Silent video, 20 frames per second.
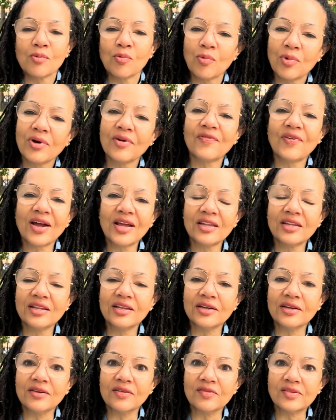What if I
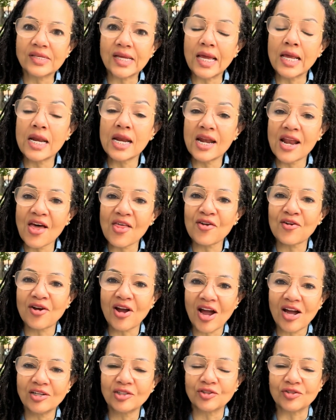lived in another
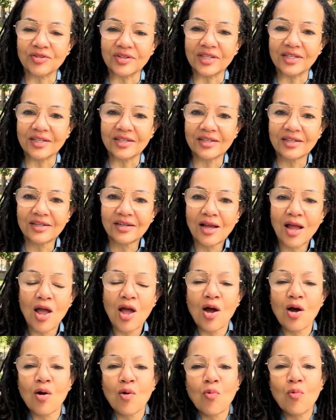country?
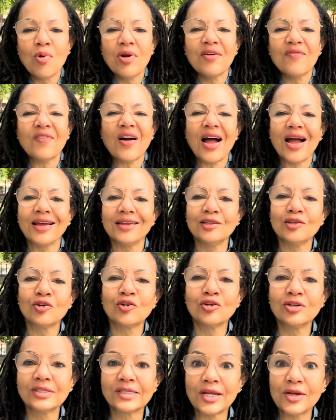What if I
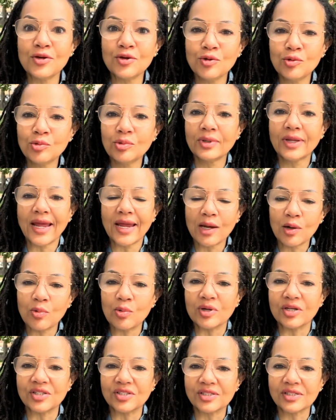learned a new
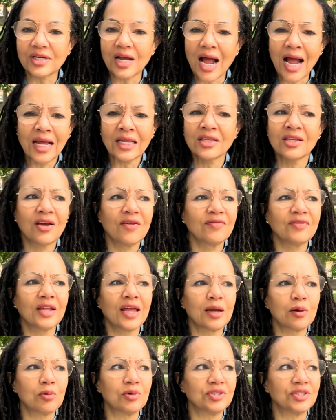language? I love
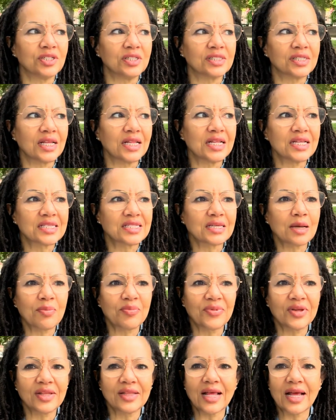languages, and it's
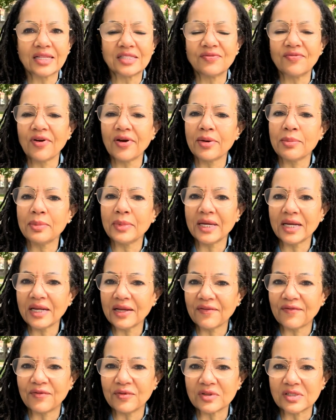something that's very
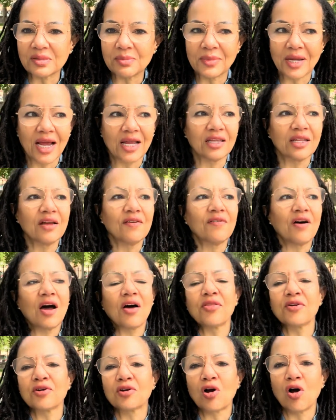meaningful to me. I love
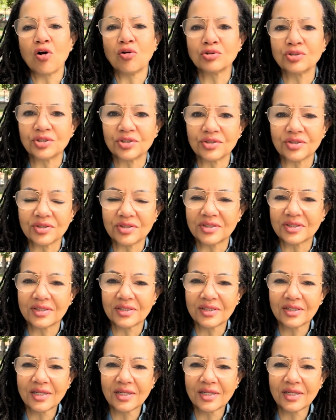other cultures.